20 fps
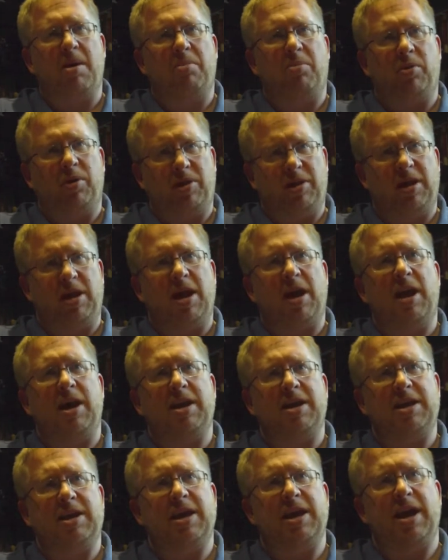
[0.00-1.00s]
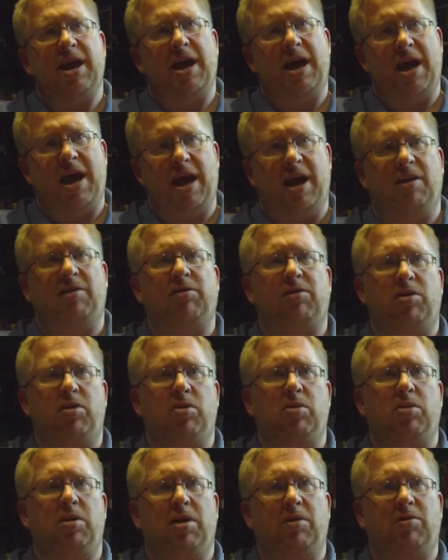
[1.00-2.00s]
up with the idea as
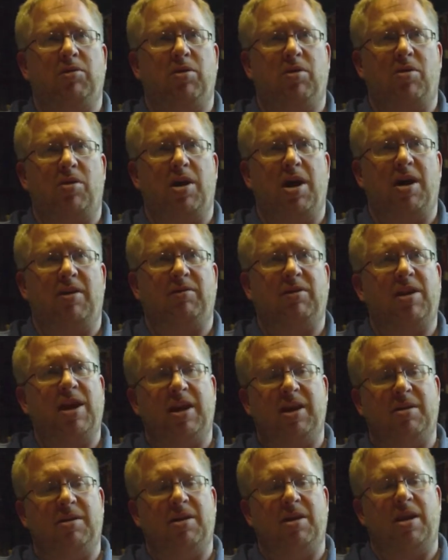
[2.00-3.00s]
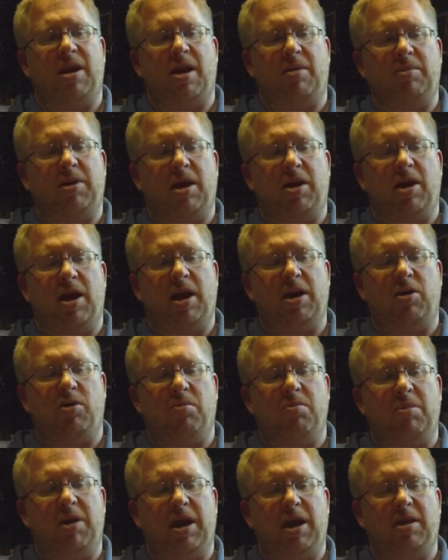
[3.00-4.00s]
you craft. And that I
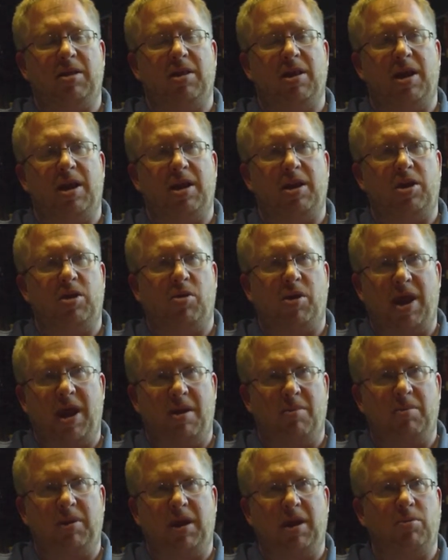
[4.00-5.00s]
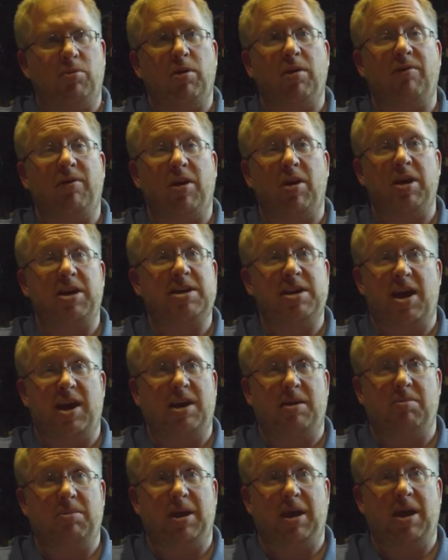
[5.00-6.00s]
don't mean that you can't begin with a very
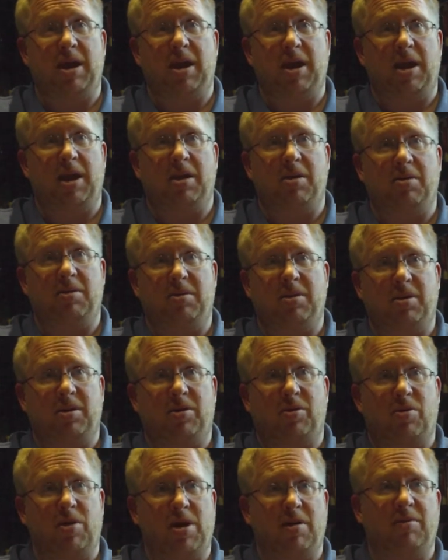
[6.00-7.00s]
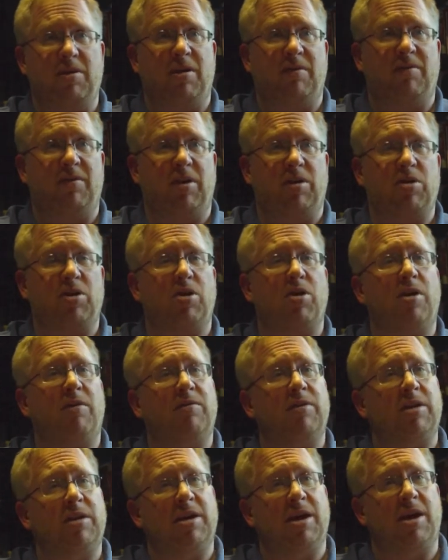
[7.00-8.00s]
tight beginning. Creative nonfiction
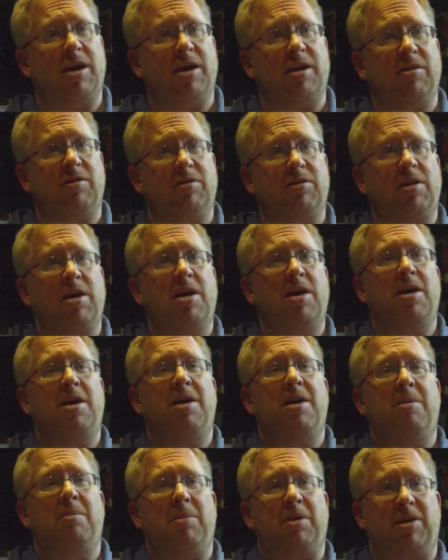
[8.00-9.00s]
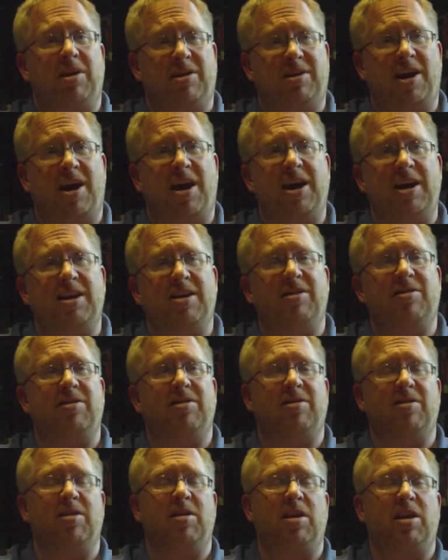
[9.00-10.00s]
often does. But the tightness
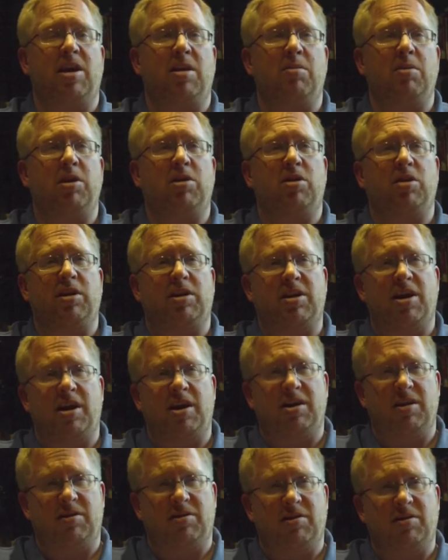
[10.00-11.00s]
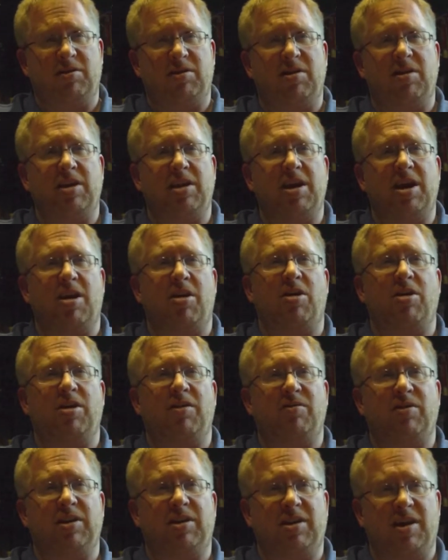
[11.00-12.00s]
is in the image, the tightness is in the
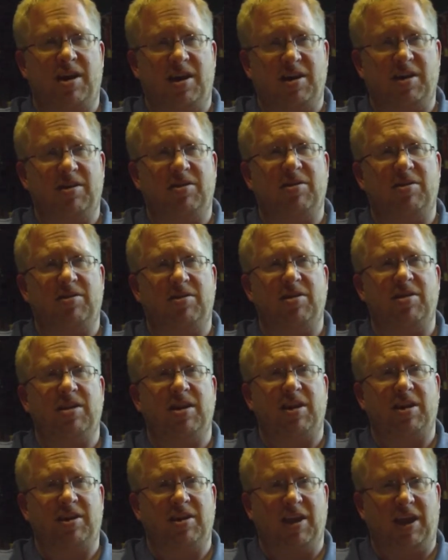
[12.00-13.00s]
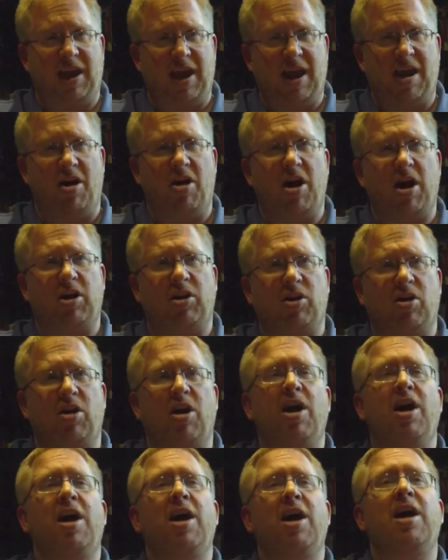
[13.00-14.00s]
narrative, the tightness is in the character,
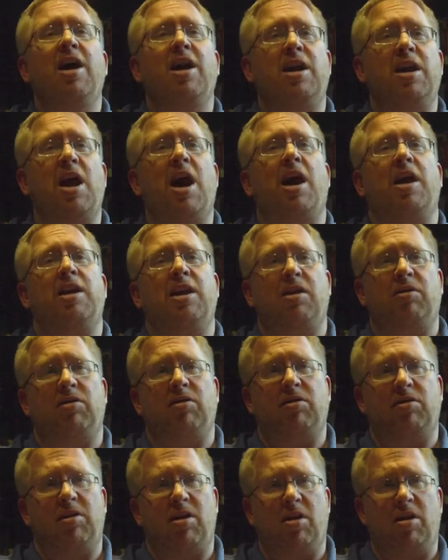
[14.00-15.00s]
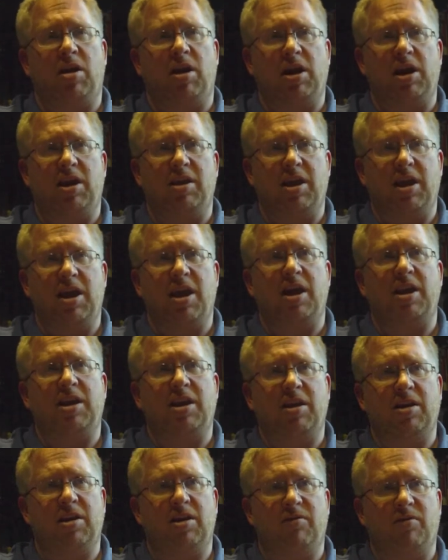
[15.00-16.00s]
not necessarily in the
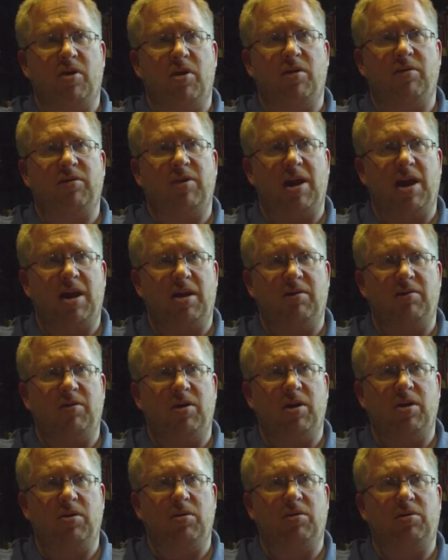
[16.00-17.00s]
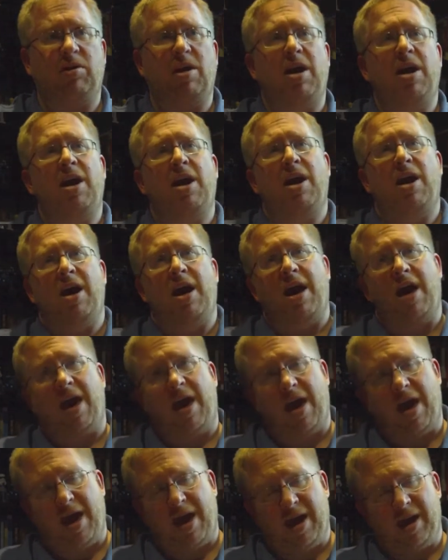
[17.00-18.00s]
idea that evolves out of those.
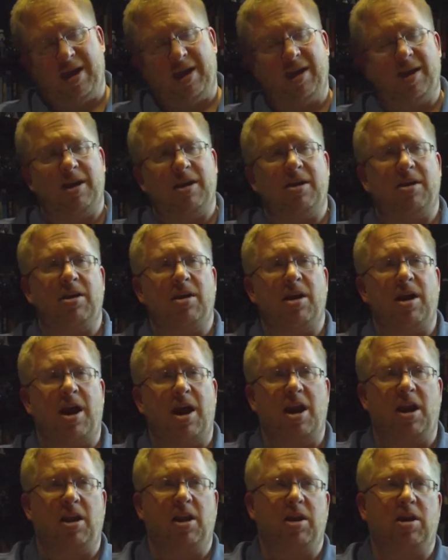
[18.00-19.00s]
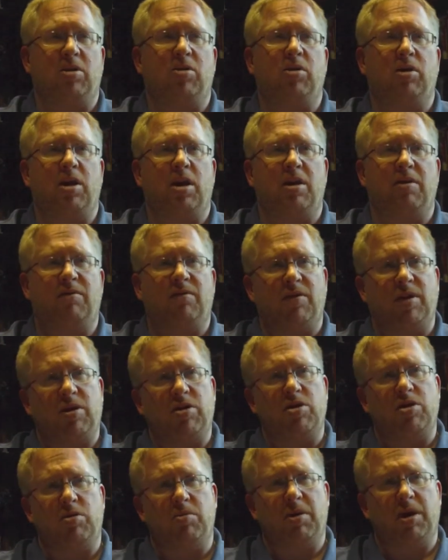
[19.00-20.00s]
And in analytical
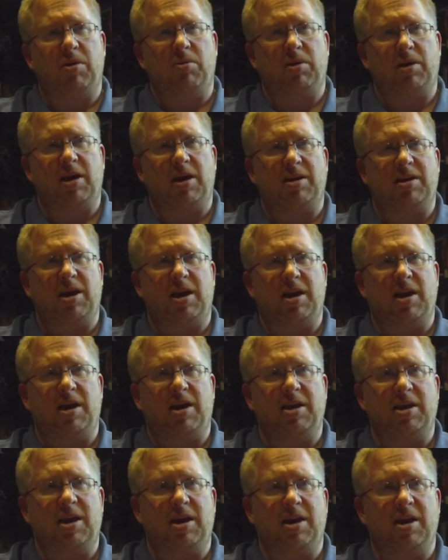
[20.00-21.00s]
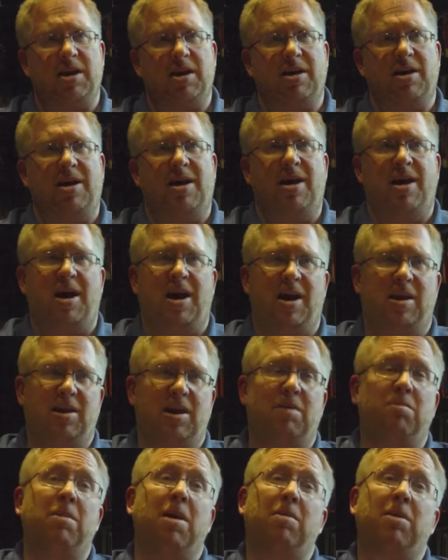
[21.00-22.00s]
nonfiction, you begin with that tight idea, and
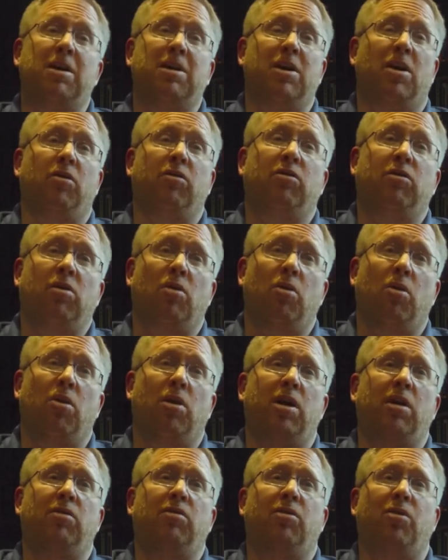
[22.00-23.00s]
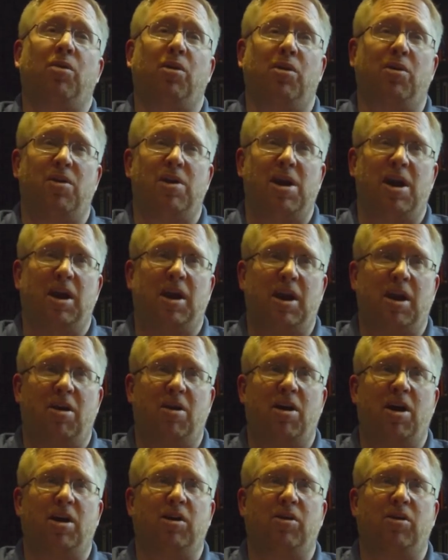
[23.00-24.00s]
then maybe tell stories or create
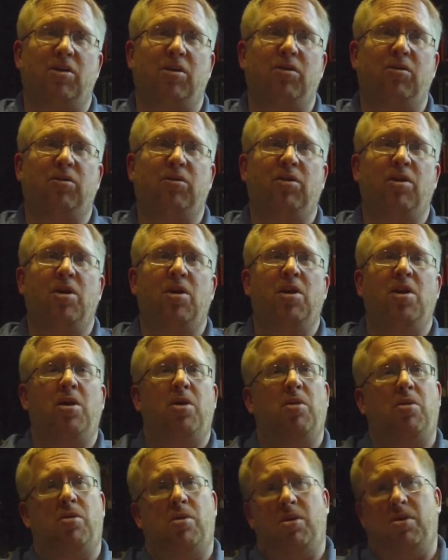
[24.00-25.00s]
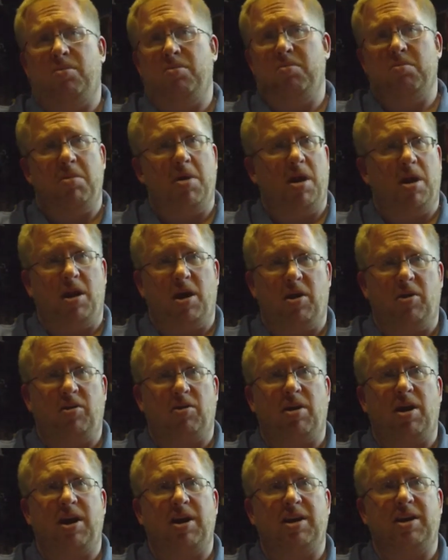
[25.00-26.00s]
characters or mull
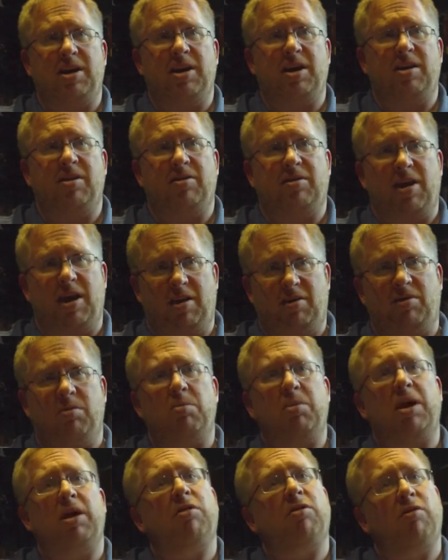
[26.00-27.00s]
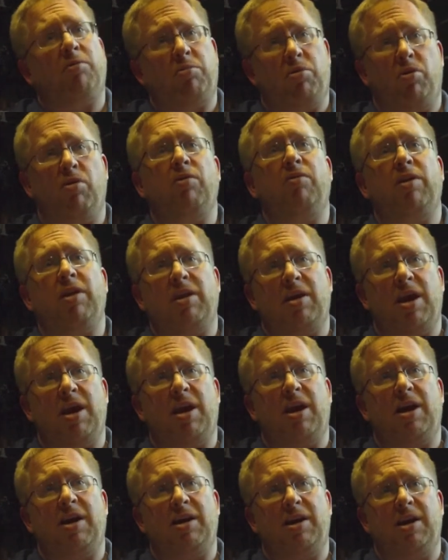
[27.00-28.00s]
other ideas as a means of proving
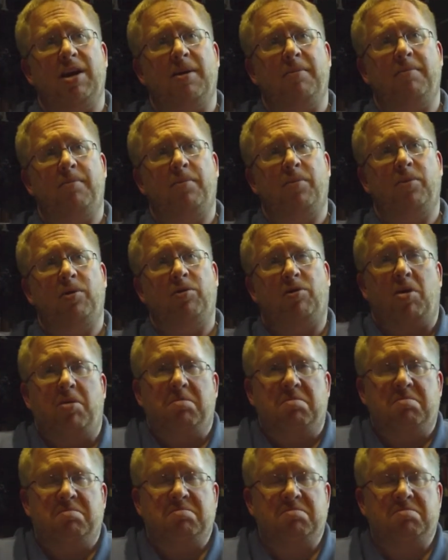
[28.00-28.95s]
that idea. So,